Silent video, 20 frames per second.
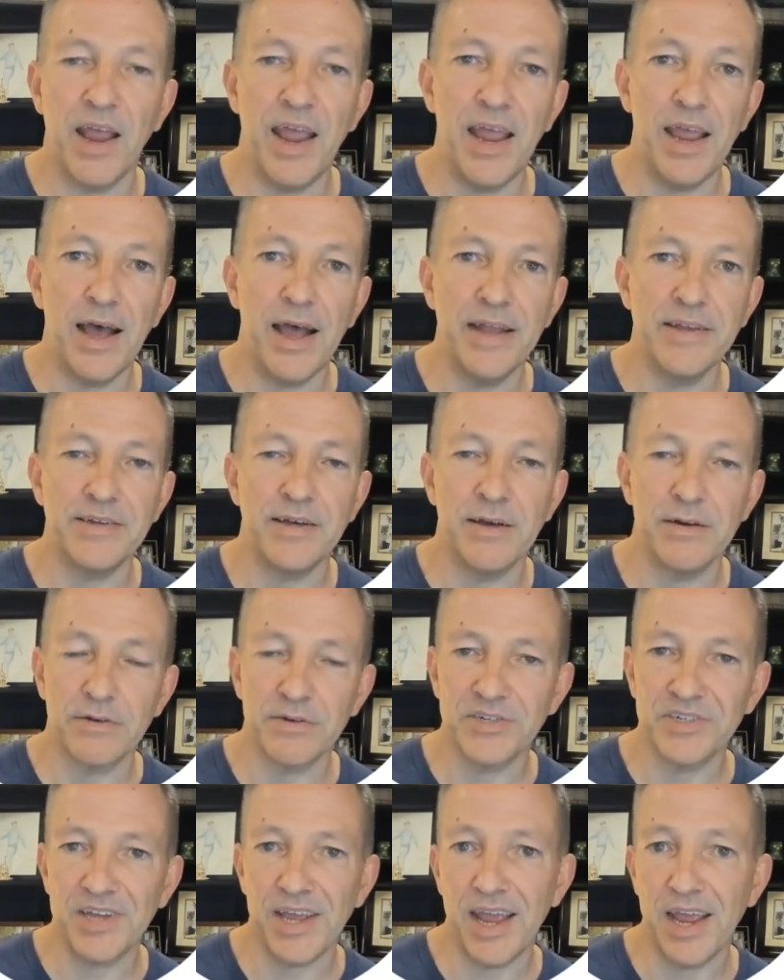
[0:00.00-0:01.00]
AI to
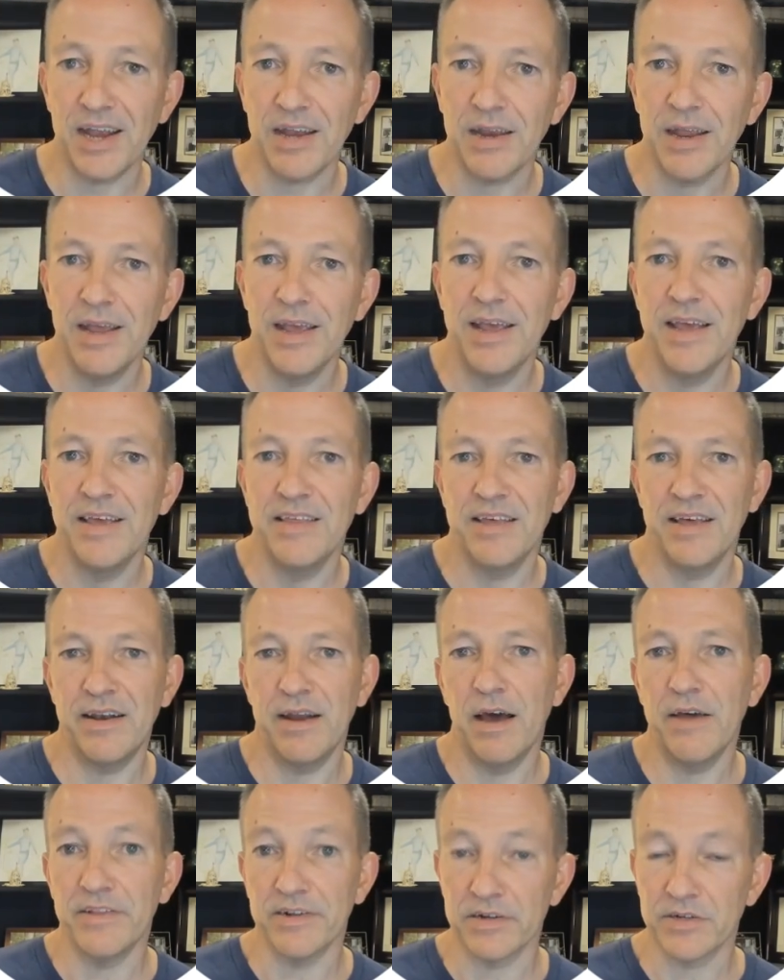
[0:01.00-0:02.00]
understand than
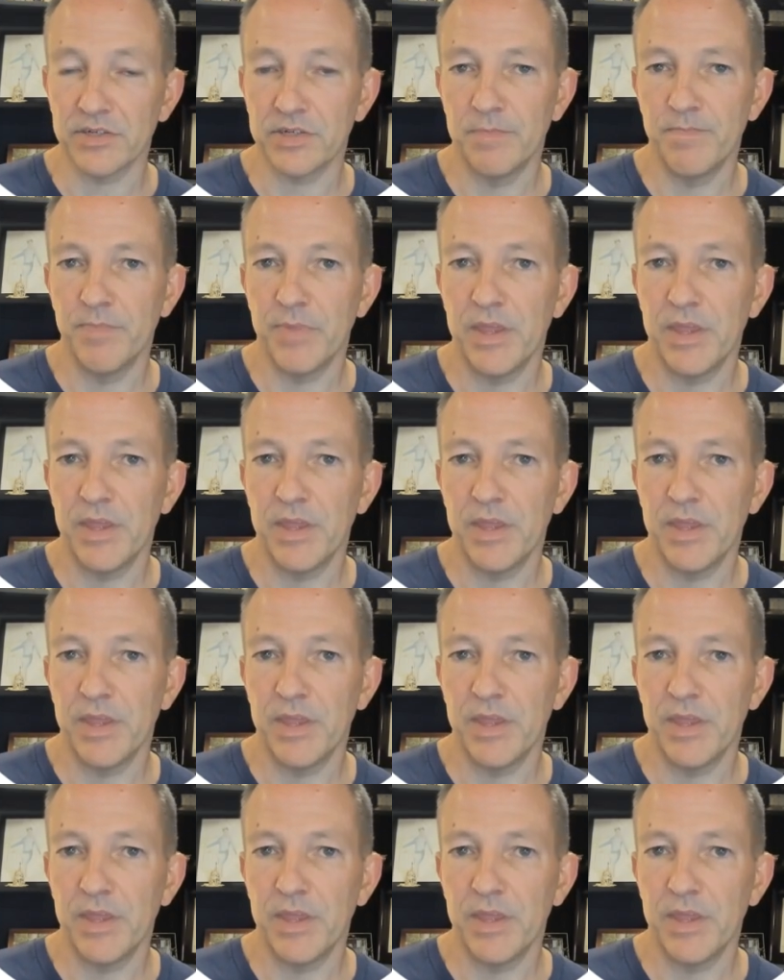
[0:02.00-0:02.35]
others.